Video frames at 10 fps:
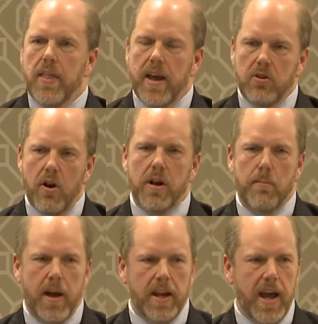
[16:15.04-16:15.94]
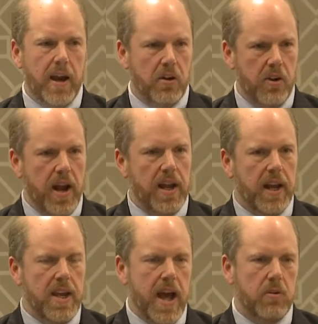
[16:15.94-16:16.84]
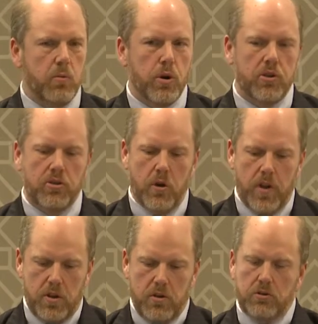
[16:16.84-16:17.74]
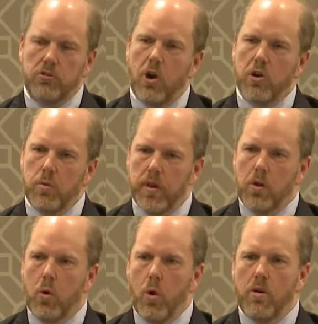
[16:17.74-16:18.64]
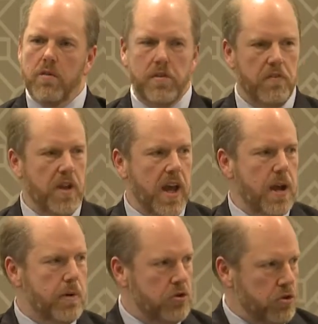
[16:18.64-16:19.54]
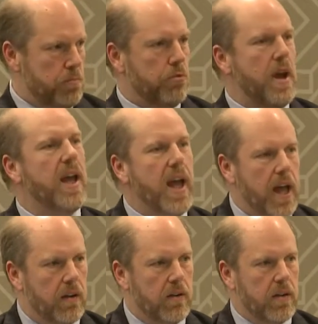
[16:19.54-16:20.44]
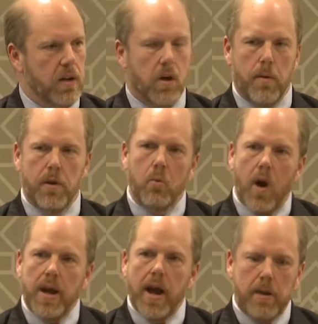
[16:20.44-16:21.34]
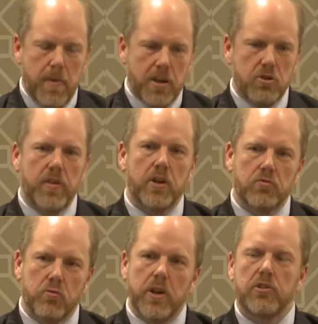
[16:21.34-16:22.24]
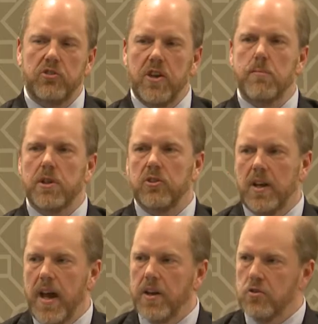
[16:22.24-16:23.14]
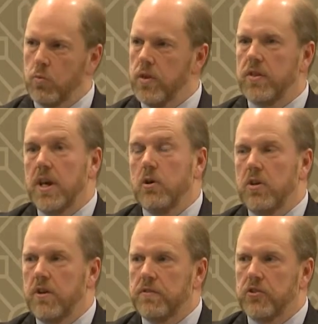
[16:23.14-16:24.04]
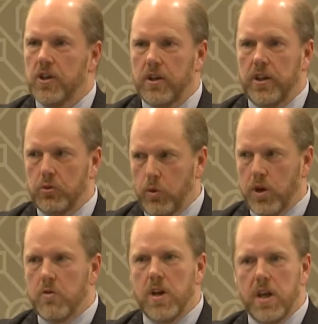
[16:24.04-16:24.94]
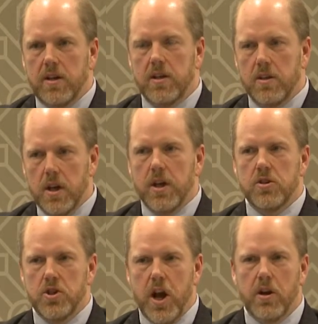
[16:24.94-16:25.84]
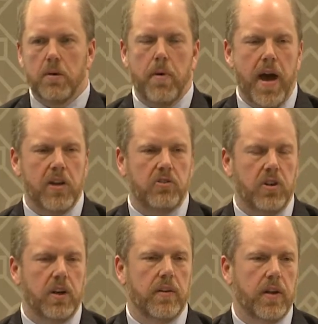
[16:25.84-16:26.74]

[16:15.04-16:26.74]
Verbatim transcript: They talk about, again, creating a network so that you start with a core of the VA, but you bring in I mean, why not make sure there's real seamless connection with DoD facilities where you need to share capacity?